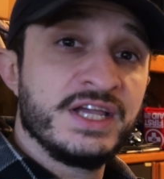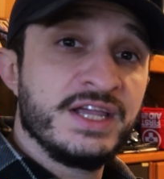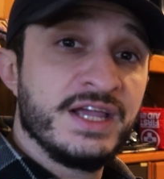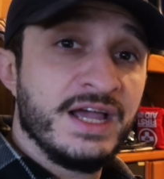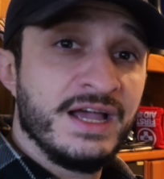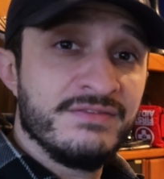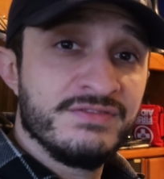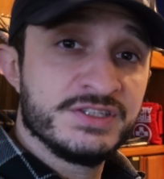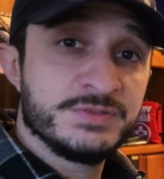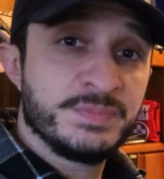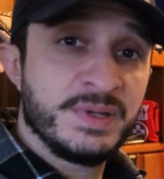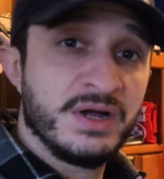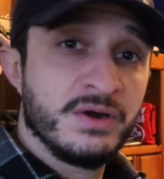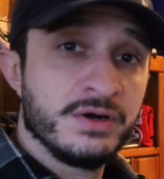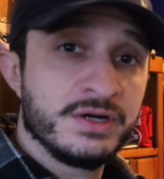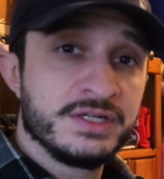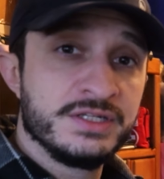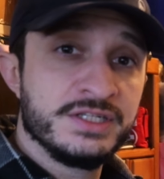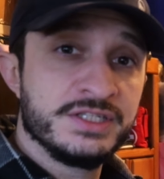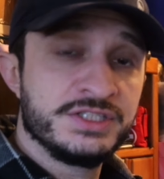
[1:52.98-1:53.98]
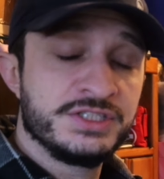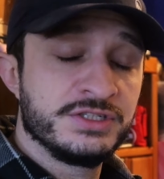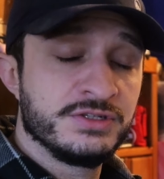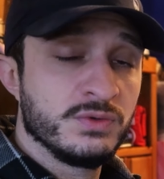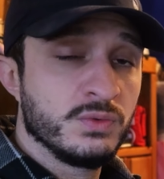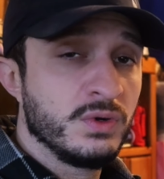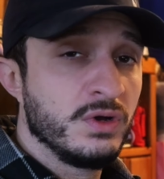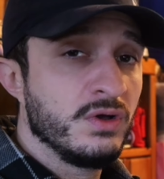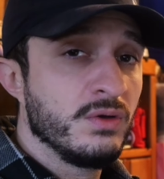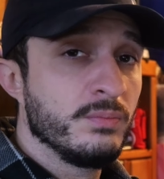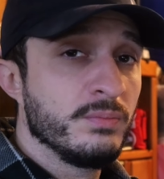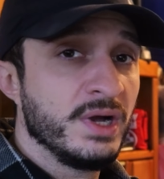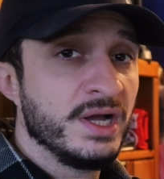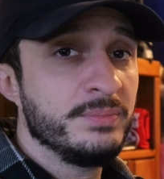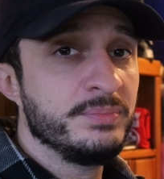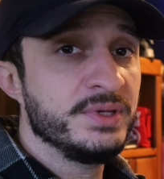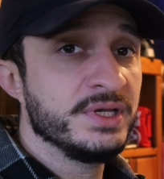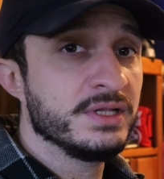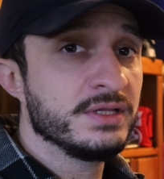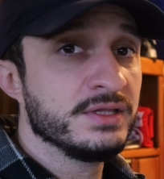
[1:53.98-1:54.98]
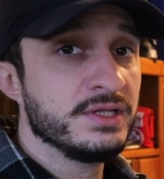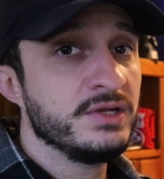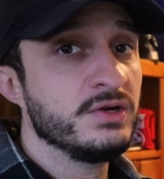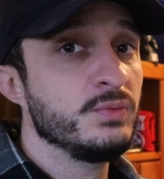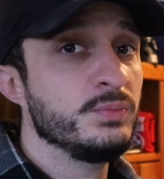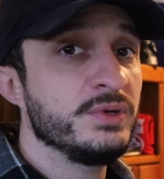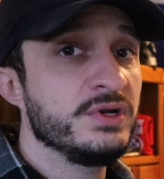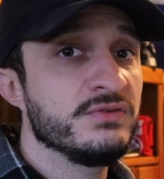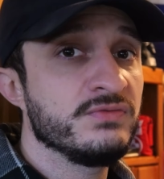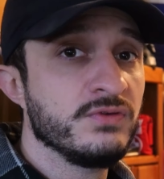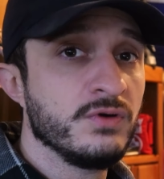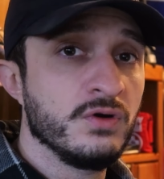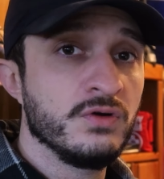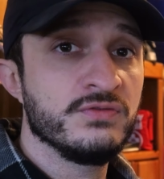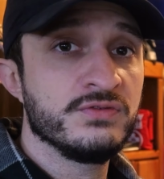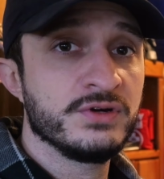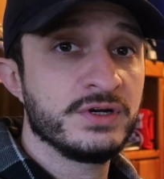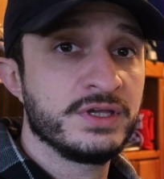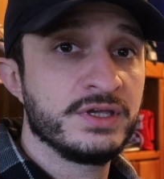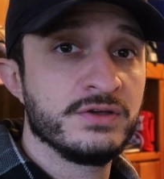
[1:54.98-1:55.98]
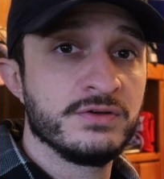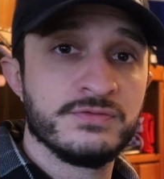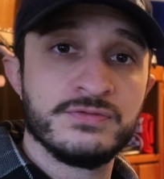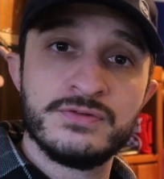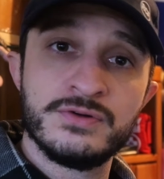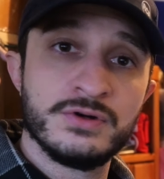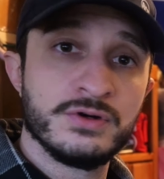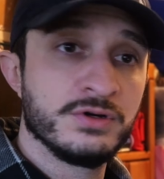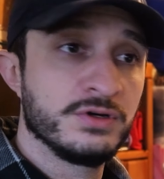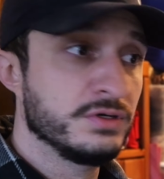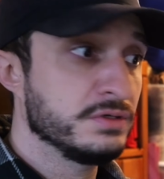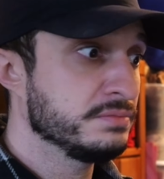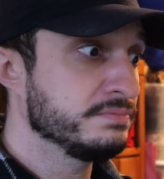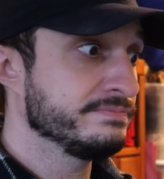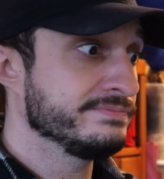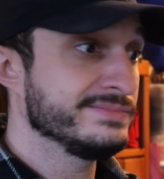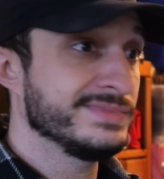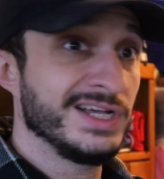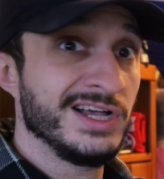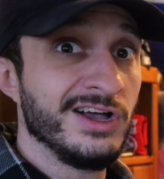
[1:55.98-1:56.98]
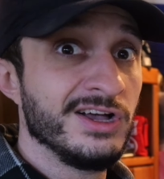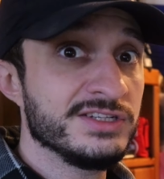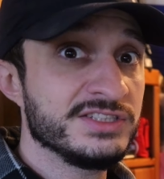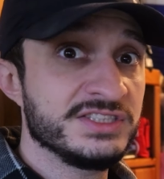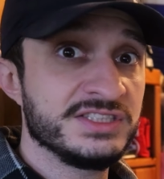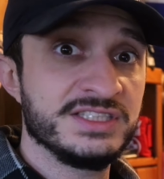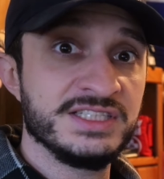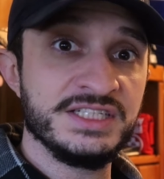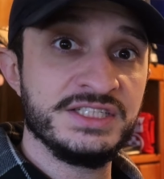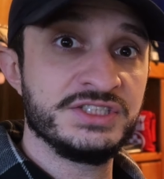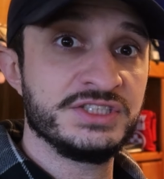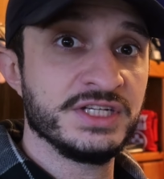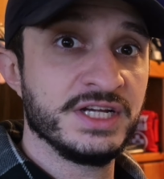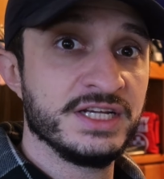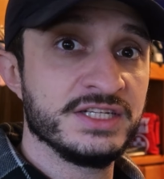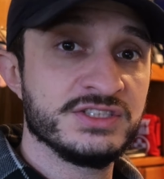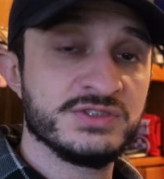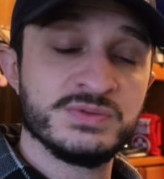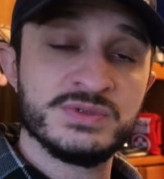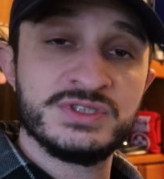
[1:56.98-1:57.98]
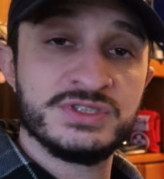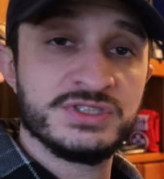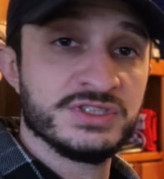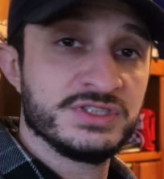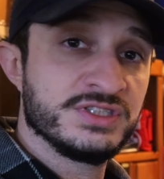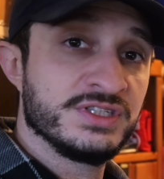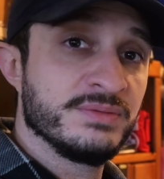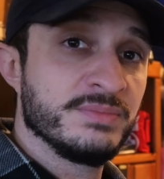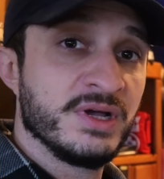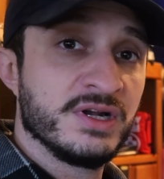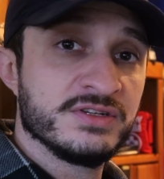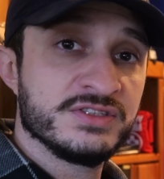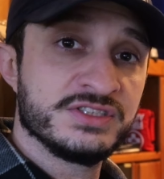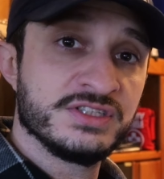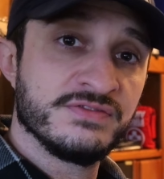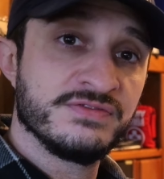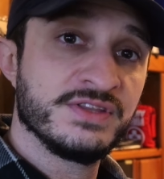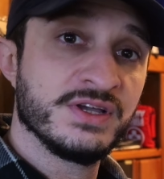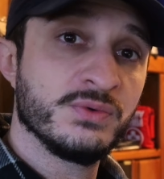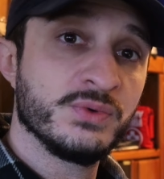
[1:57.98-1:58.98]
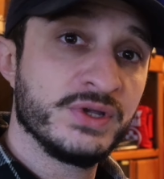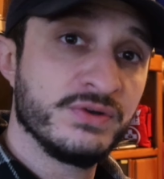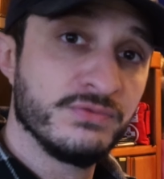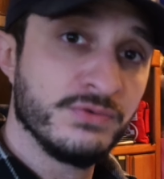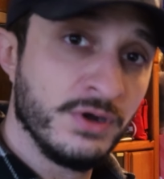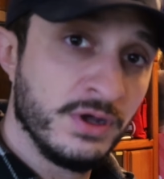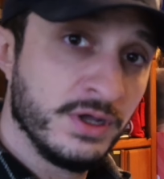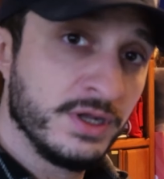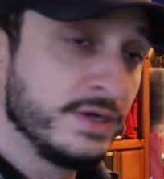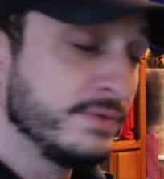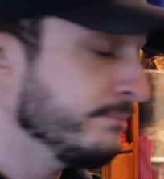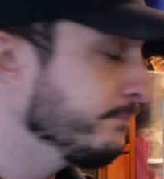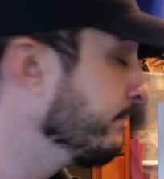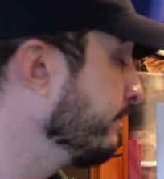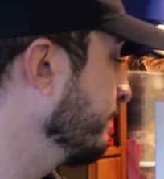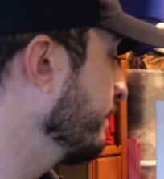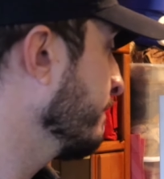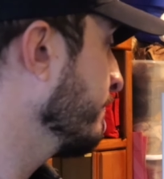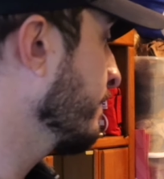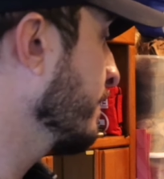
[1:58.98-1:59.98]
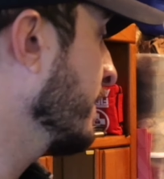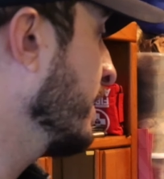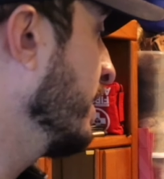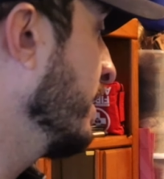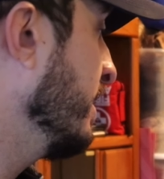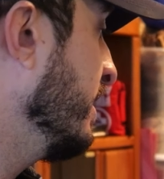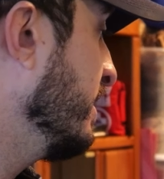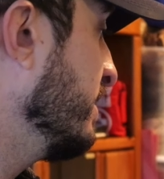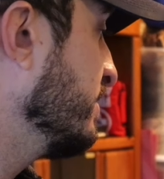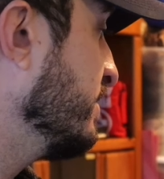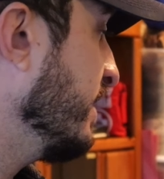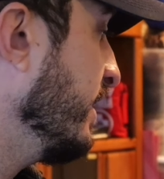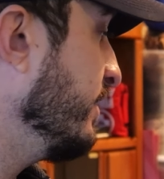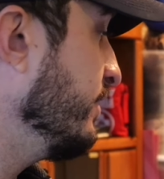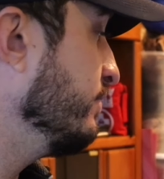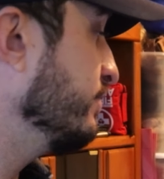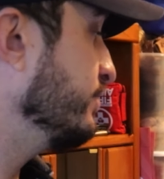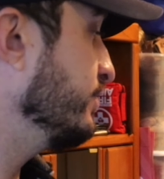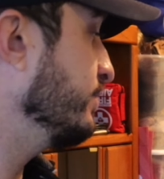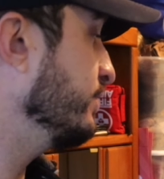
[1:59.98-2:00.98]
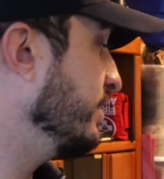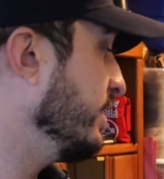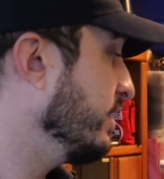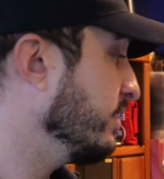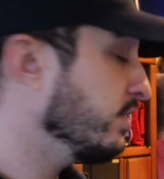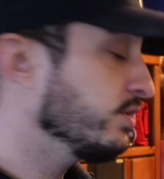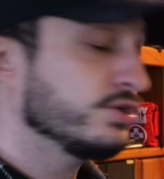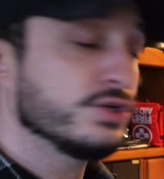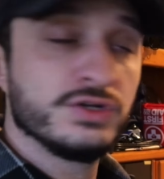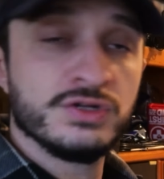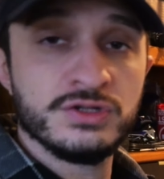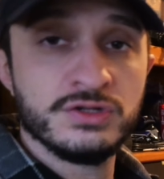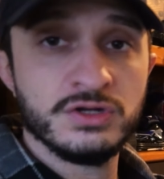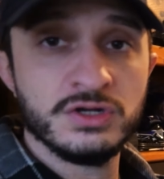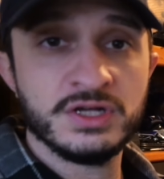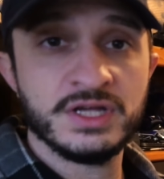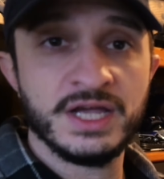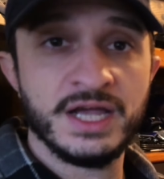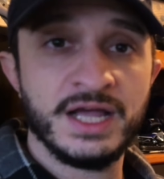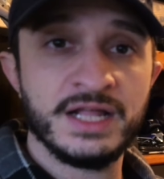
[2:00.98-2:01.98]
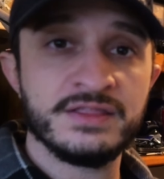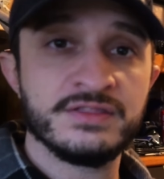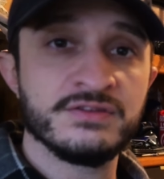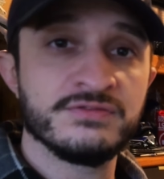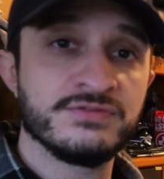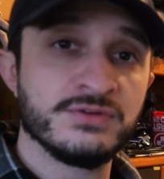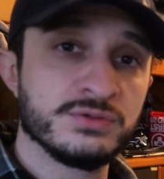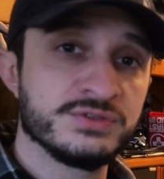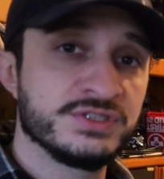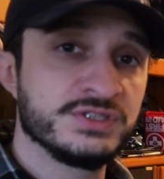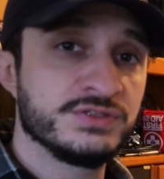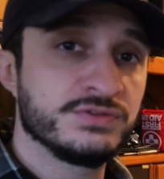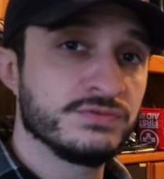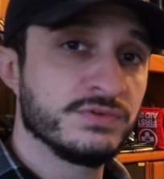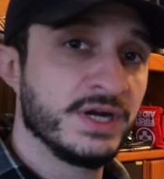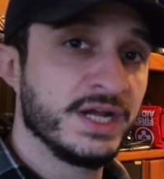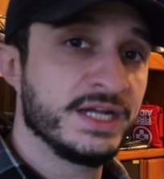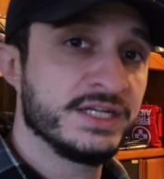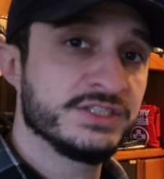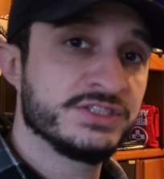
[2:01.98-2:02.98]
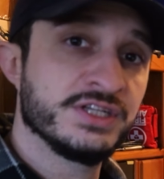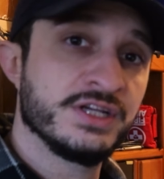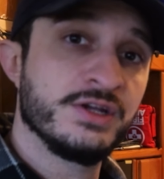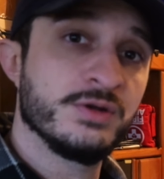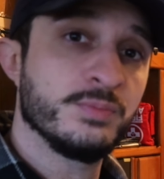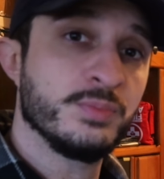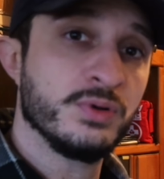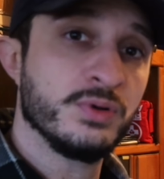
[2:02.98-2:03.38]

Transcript: that you have this power conditioner, while it might be a little bit of overkill for us DJs with just the amount of stuff that we run is that you do get a good look at the voltage range that you're